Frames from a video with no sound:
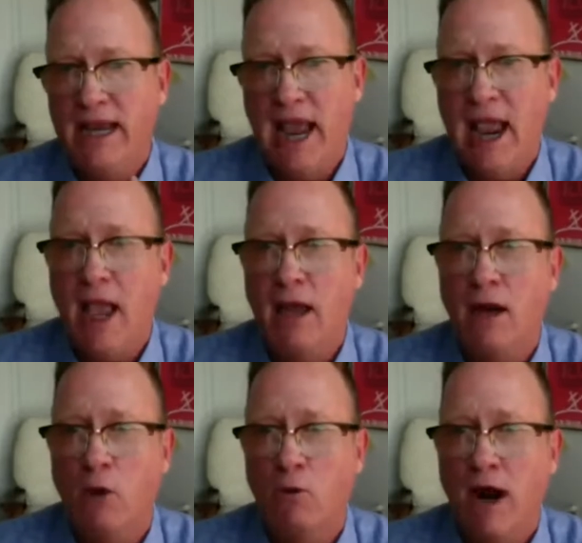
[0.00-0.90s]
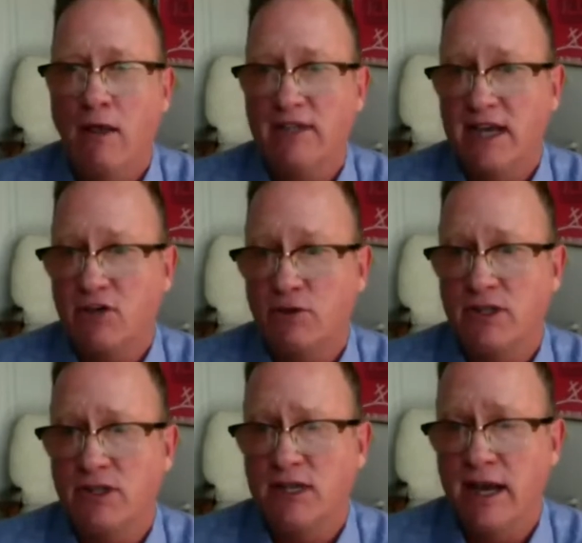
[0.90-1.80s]
began around the
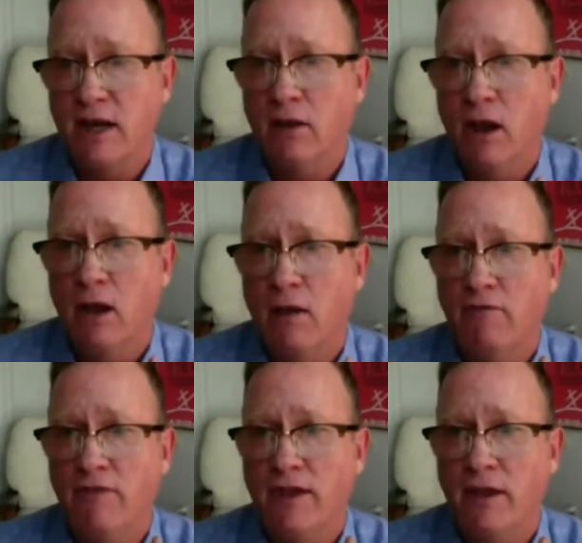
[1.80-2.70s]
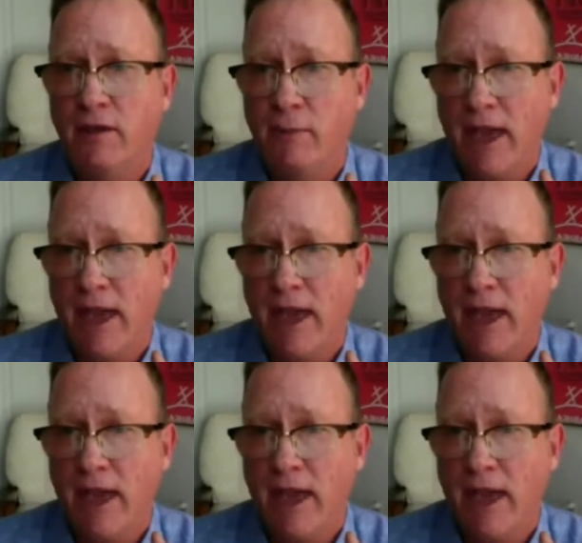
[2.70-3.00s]
sesquicentennial of the,